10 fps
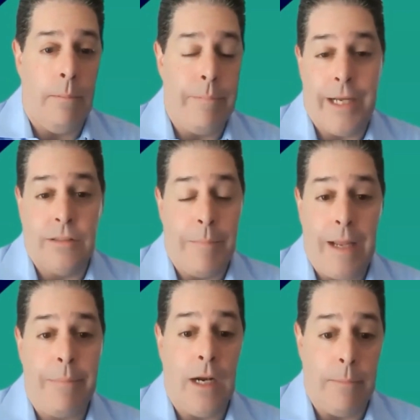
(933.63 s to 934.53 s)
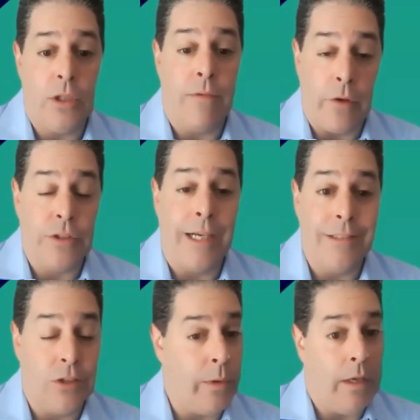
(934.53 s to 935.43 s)
because it may be on a bunch of other sites
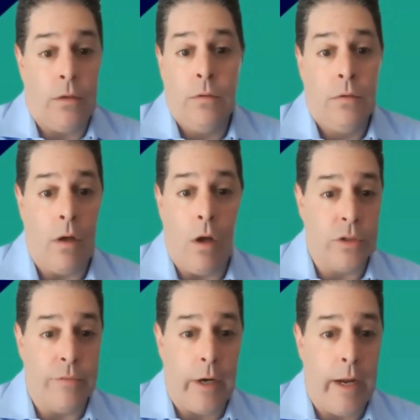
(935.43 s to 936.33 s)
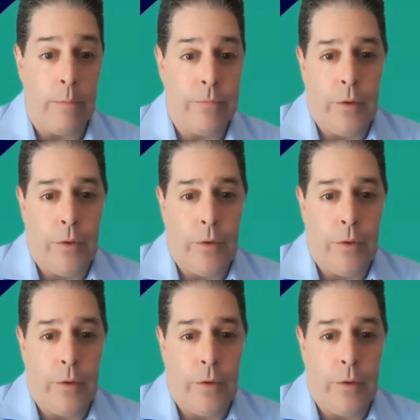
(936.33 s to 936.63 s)
as well. Also very helpful.